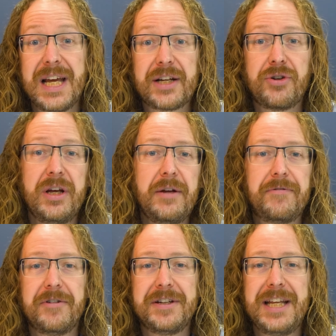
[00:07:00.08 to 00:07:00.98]
tech training
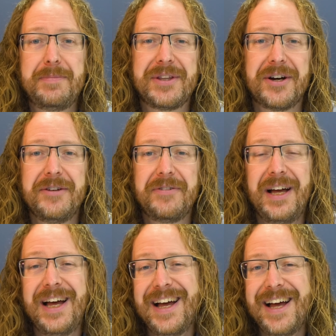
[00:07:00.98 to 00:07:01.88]
for a deeper dive,
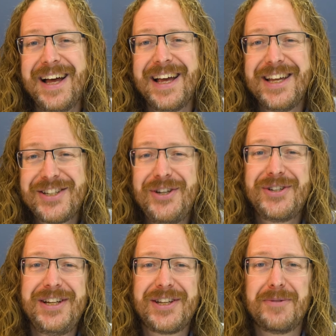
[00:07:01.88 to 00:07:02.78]
it's
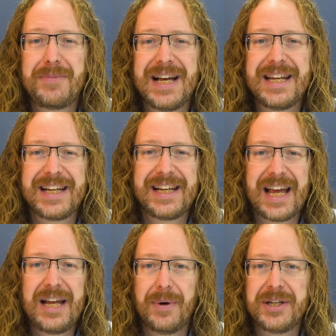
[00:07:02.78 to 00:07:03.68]
usually done by adding a
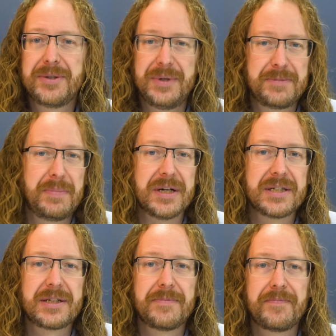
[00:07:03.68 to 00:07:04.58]
gateway to each
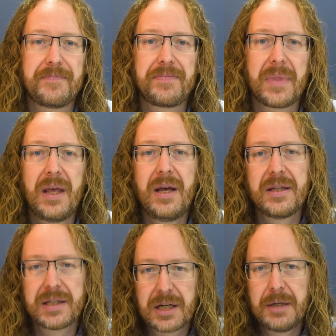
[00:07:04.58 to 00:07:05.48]
bus.
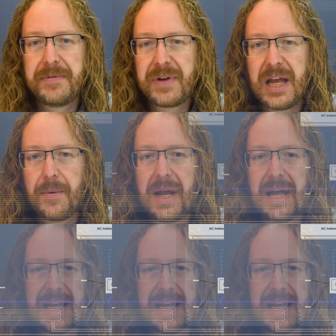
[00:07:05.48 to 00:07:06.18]
The type of gateway